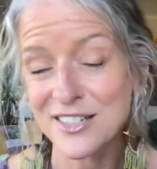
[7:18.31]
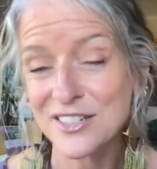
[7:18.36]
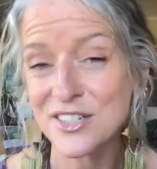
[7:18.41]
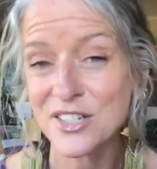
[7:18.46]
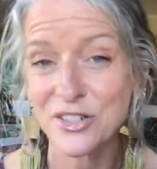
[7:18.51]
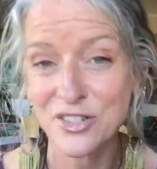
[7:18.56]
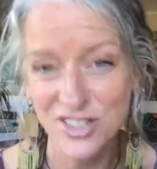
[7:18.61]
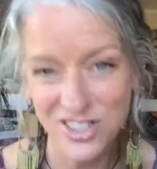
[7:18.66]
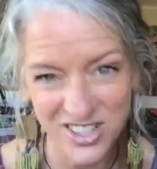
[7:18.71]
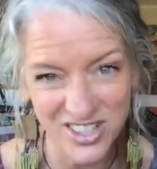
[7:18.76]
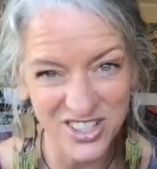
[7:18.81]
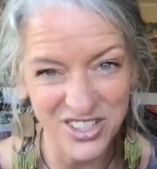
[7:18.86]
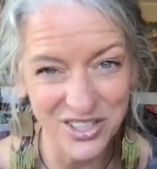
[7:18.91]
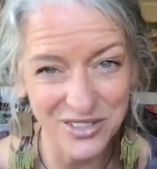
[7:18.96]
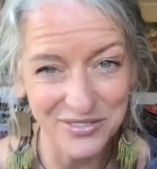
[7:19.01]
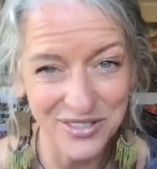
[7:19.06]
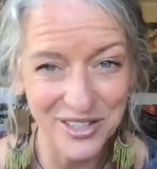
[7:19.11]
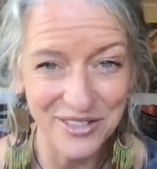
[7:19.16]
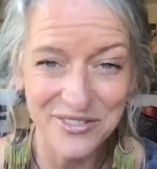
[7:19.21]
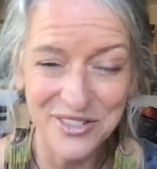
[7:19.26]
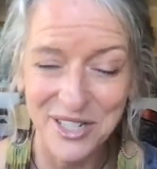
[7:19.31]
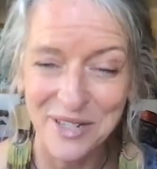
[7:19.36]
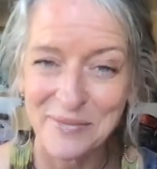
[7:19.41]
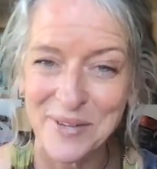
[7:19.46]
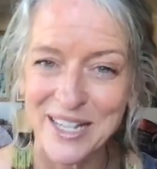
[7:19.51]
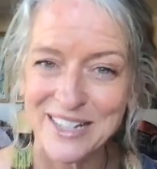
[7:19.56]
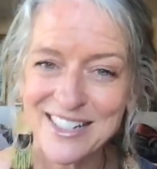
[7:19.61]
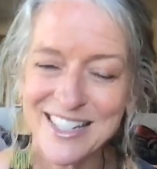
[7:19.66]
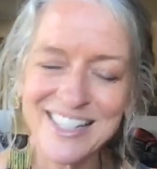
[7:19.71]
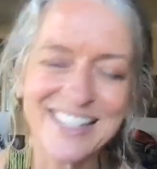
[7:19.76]
So it's good you have lifetime
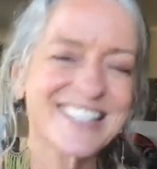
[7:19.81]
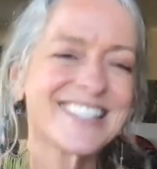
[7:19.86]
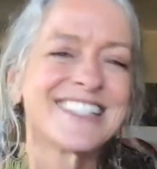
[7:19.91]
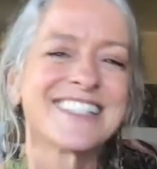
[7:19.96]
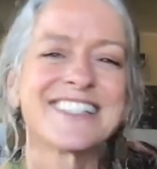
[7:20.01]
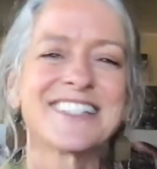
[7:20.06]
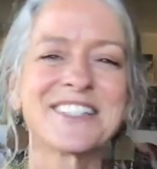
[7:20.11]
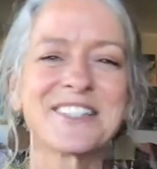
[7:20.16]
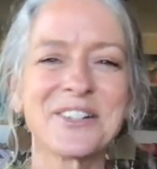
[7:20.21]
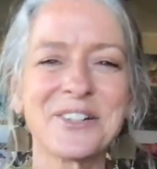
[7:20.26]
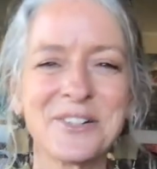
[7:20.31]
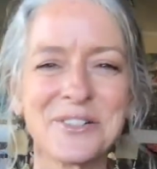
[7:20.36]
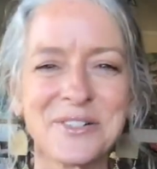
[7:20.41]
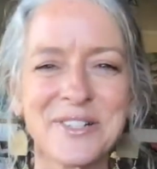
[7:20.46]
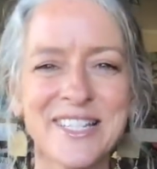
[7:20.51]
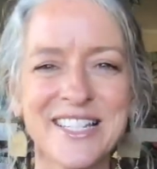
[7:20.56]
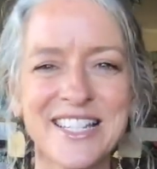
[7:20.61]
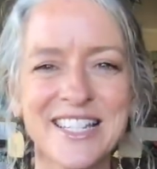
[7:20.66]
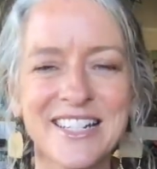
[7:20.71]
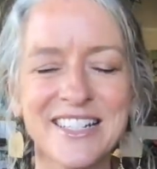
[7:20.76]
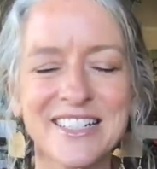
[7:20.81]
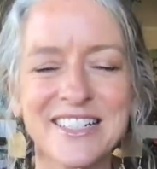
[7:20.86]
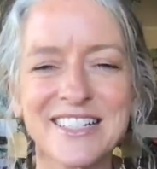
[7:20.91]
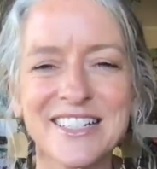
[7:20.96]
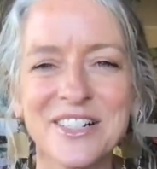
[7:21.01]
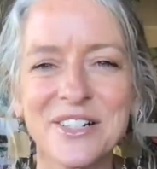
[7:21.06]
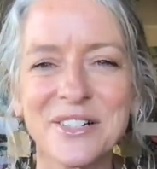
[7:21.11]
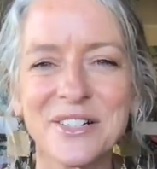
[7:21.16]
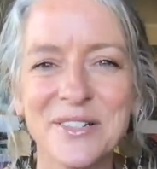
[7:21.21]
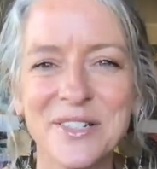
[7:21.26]
access. It's always there,
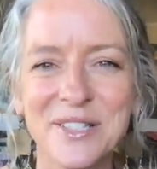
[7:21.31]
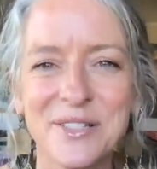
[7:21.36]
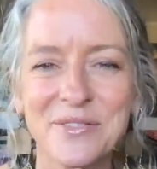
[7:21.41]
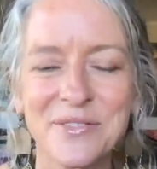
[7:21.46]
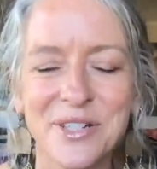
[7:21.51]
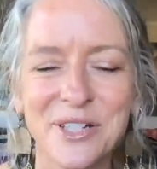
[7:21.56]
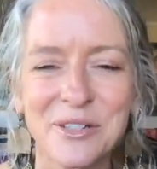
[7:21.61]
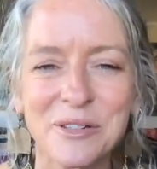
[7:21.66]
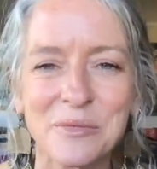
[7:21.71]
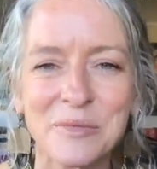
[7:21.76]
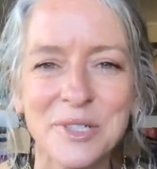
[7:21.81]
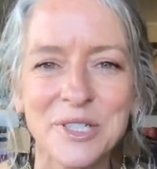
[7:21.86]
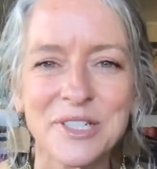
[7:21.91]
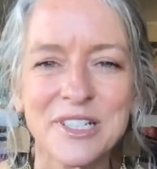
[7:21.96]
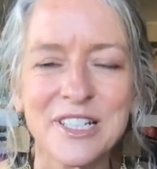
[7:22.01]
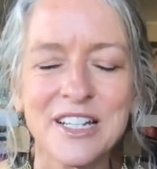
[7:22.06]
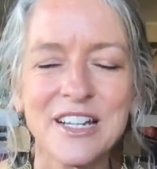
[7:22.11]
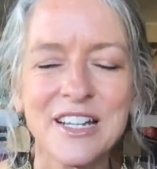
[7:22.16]
always available.